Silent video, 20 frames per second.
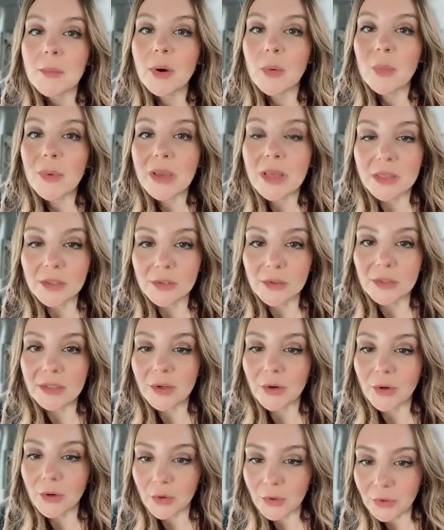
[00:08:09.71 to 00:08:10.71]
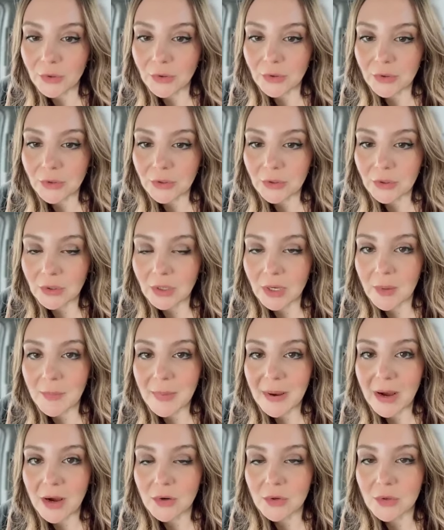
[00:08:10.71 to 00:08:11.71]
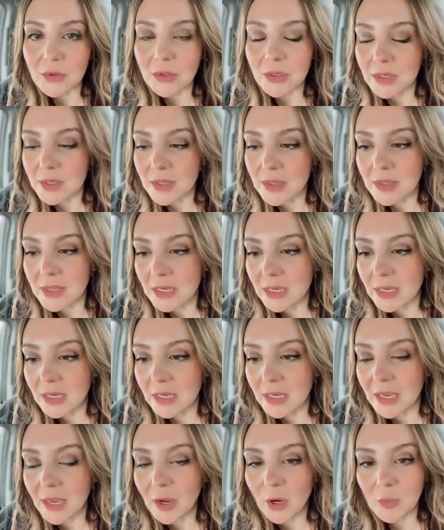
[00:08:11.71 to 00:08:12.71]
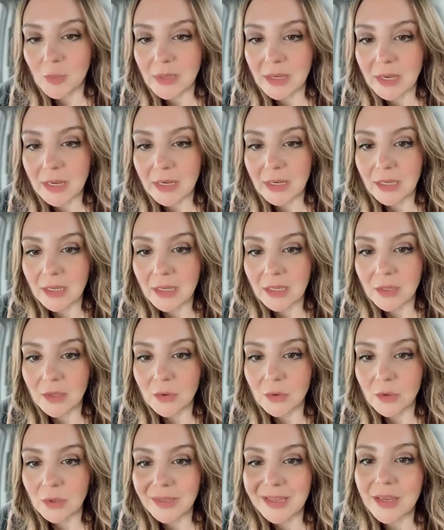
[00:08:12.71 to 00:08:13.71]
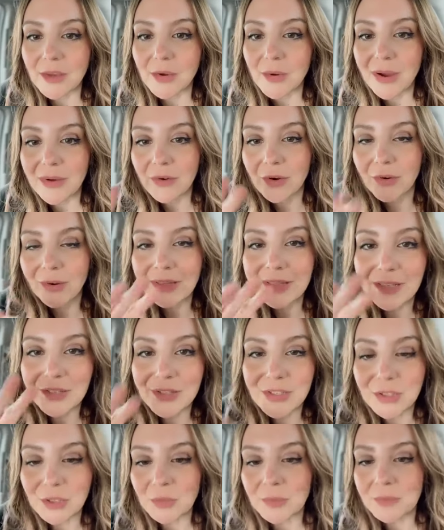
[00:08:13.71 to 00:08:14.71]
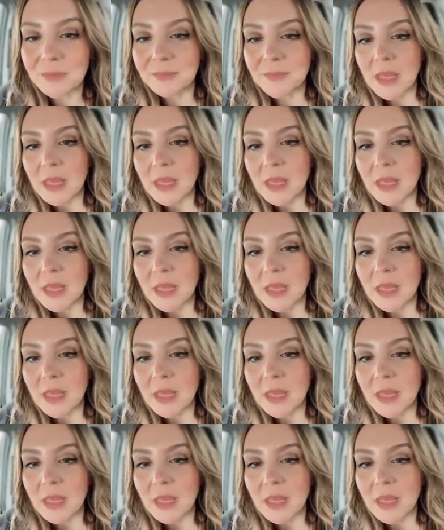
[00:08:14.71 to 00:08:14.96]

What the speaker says: But we clearly heard about the care plan in the court. Yeah, you have a great day too.